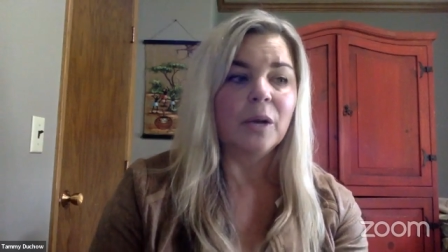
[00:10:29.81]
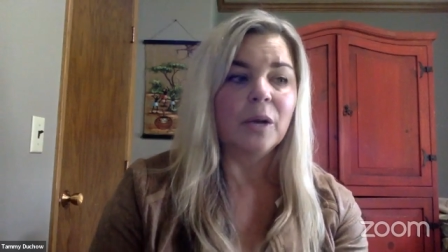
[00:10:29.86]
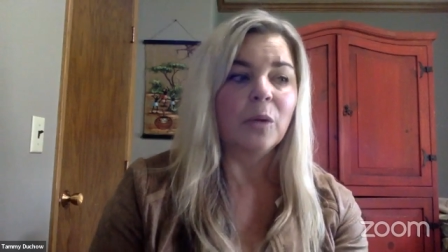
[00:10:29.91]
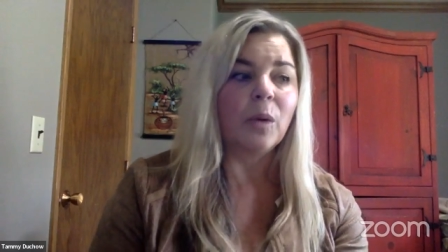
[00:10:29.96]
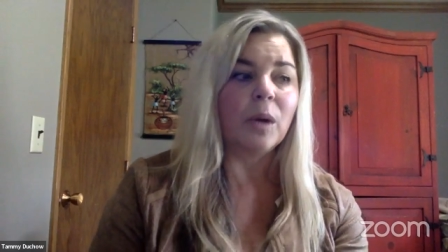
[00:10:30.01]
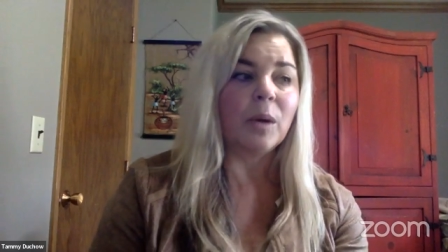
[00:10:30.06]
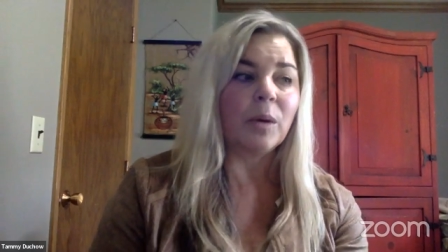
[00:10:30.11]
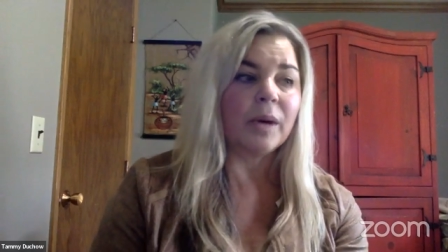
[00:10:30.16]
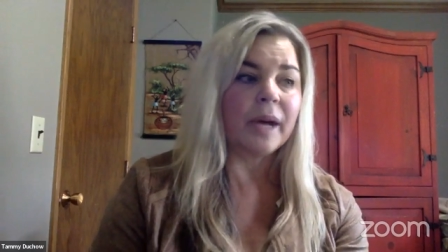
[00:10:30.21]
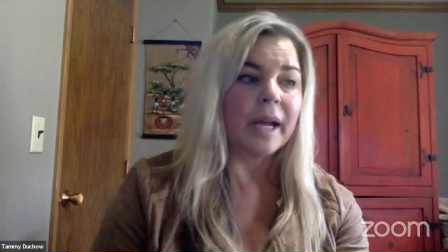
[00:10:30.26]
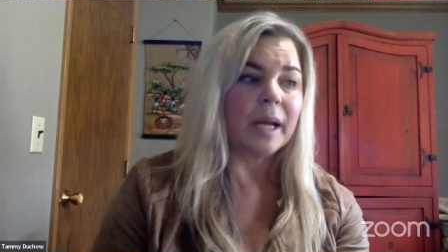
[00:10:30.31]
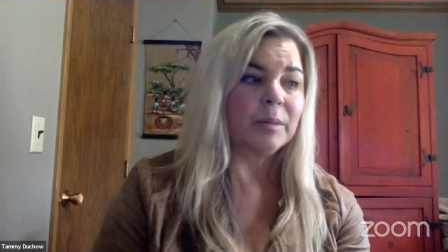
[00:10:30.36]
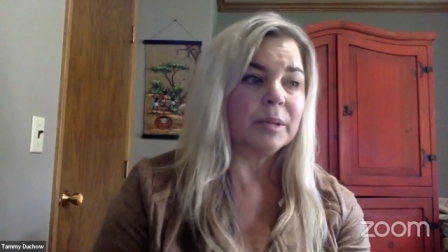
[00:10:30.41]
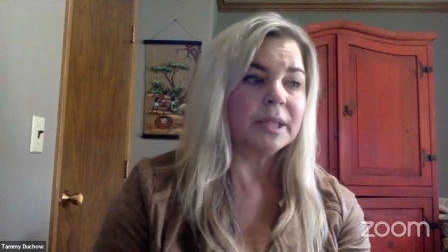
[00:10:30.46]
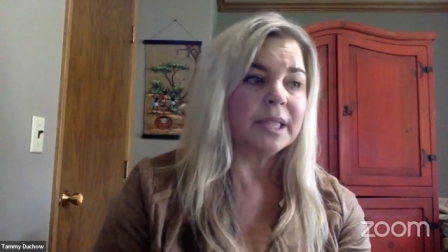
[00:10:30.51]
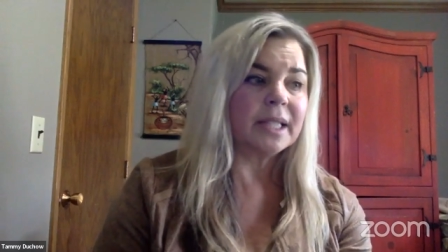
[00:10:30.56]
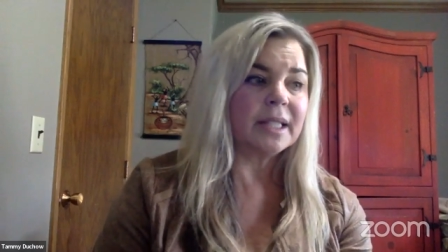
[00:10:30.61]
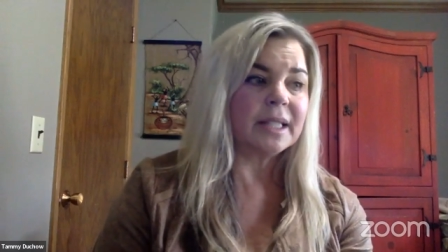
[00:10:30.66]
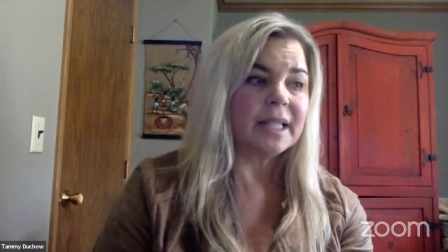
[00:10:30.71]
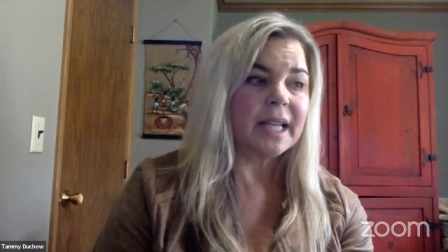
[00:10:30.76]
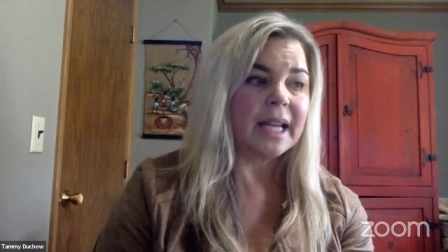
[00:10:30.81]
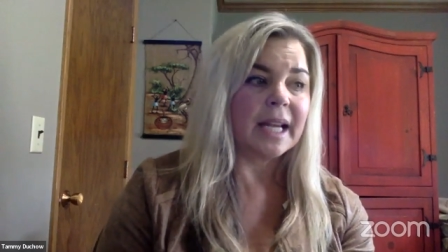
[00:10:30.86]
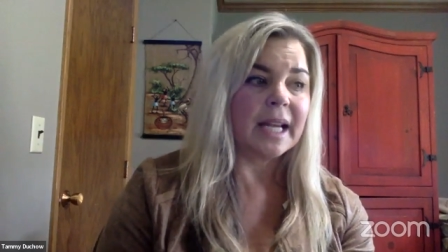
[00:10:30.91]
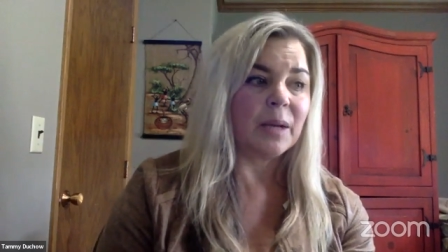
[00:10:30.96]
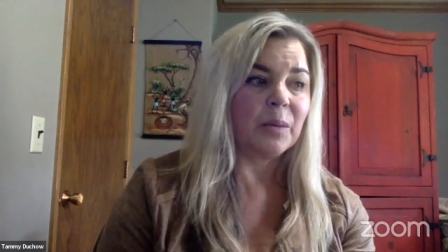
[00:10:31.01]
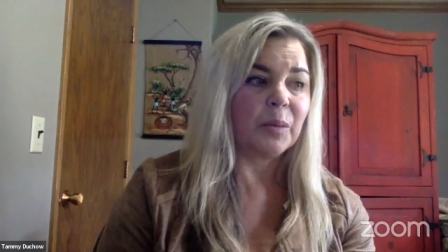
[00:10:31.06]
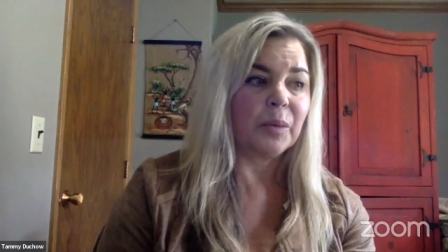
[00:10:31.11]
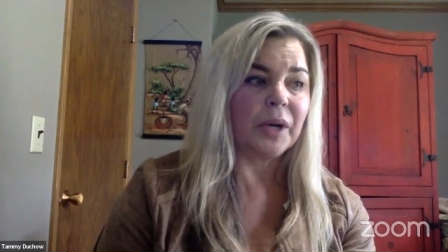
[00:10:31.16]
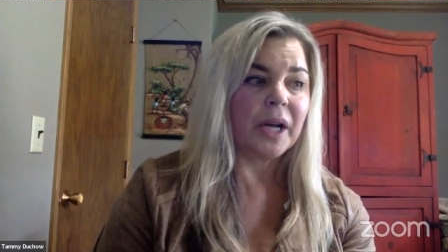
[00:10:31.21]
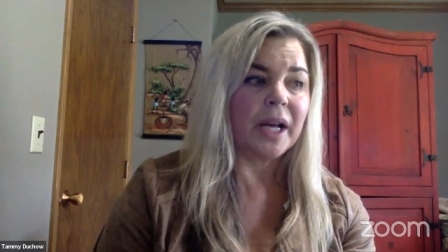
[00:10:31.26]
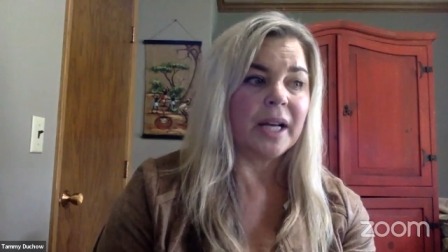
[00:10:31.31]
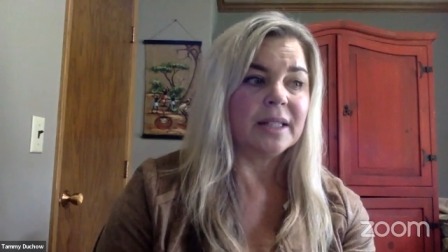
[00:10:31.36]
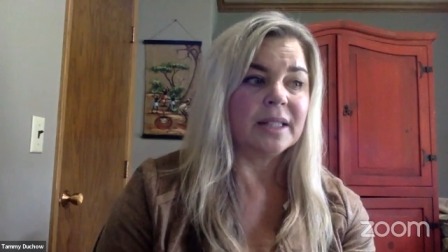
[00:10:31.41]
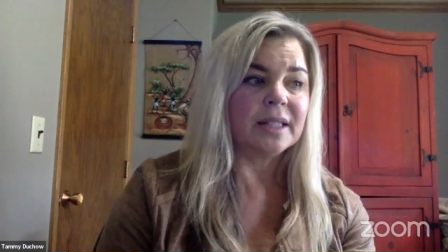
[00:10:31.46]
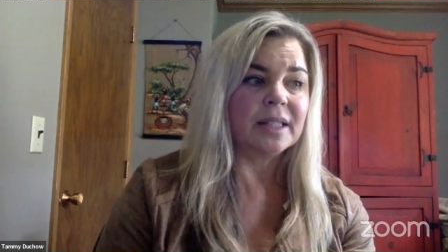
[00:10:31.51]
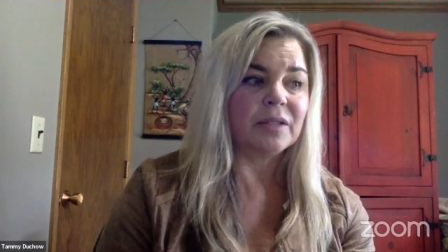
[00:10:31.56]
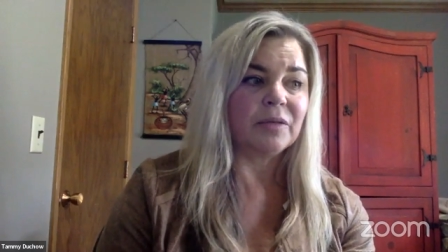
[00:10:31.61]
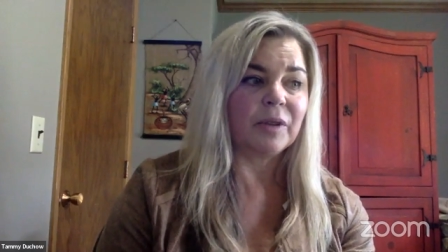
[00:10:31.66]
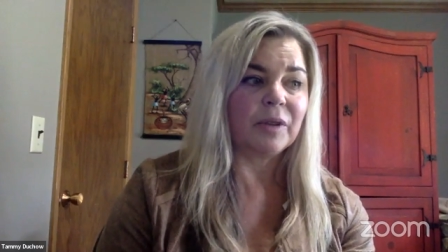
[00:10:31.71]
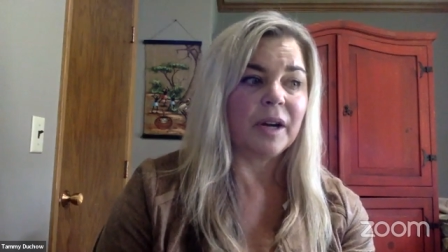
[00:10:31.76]
we were able to take
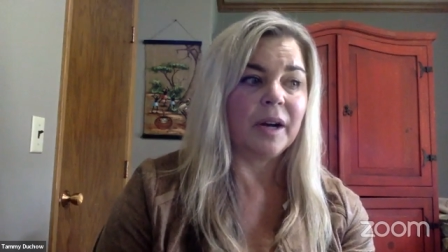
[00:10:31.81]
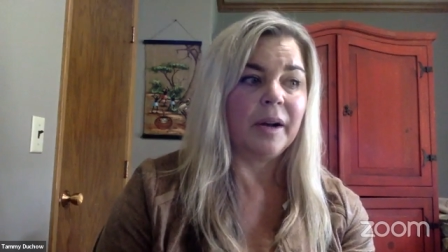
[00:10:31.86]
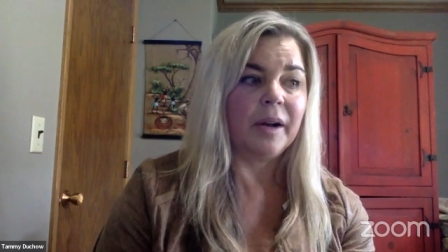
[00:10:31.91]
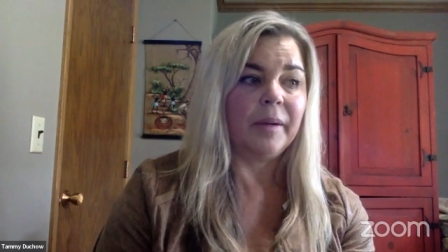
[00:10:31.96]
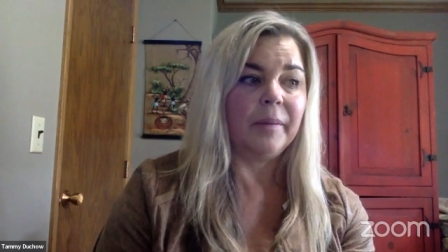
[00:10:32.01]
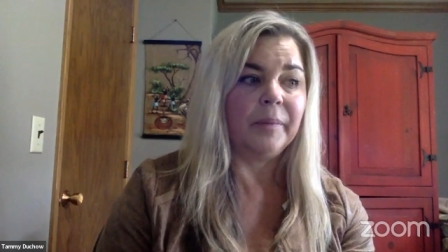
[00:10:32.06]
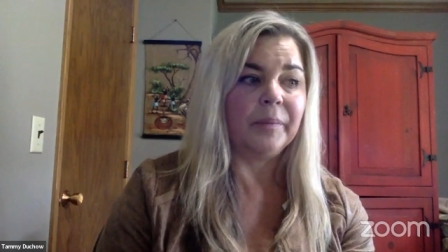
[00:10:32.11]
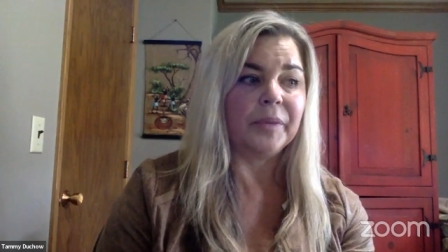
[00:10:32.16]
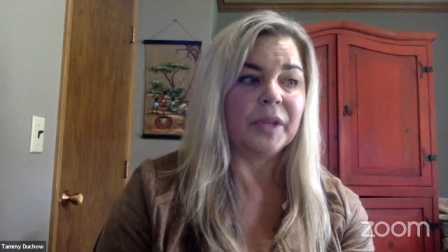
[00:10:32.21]
brands from,